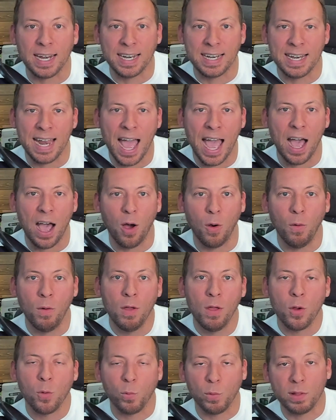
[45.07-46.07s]
And now,
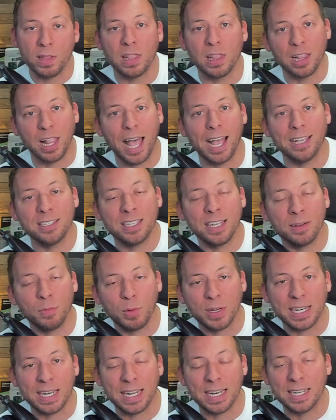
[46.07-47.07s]
really, the last thing
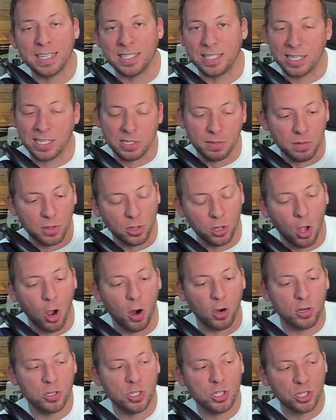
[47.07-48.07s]
we need is this
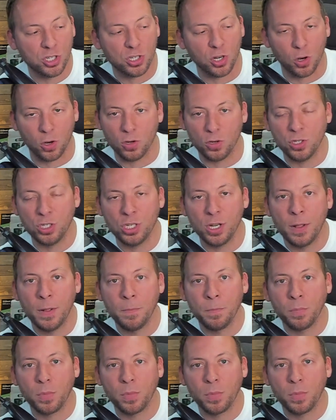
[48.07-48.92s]
large surge